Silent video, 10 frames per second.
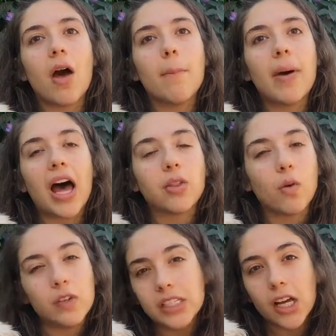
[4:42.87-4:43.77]
the
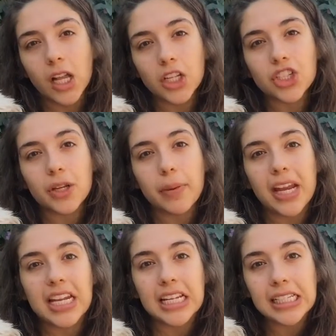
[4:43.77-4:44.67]
pathophysiology
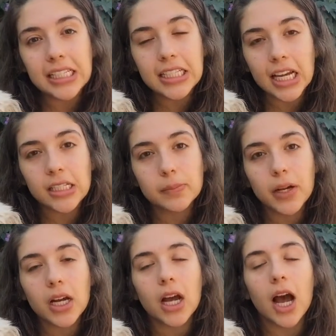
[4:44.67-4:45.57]
made easy
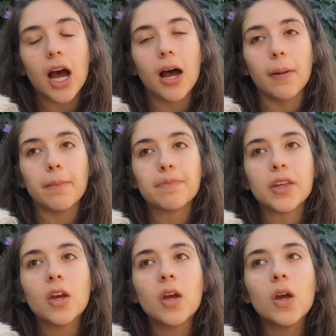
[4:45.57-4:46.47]
textbook
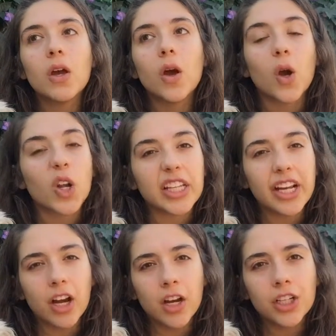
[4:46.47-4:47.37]

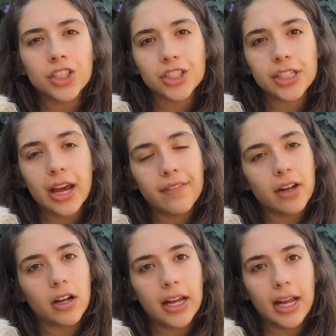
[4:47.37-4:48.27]
early on, just to have
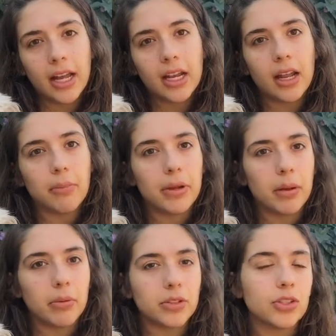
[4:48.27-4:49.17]
it on hand and
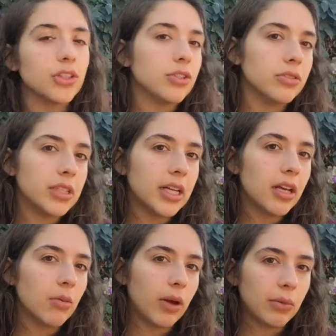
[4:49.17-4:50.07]
be able to use
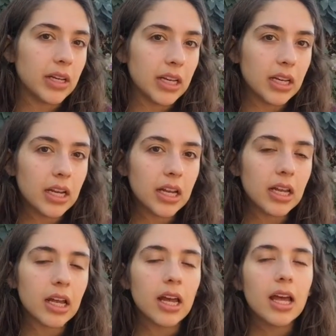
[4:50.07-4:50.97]
it when we needed
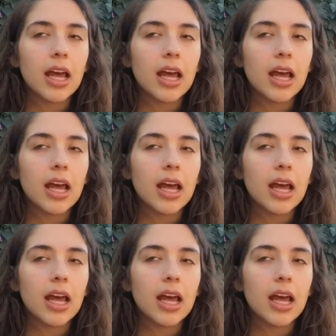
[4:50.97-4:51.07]
it.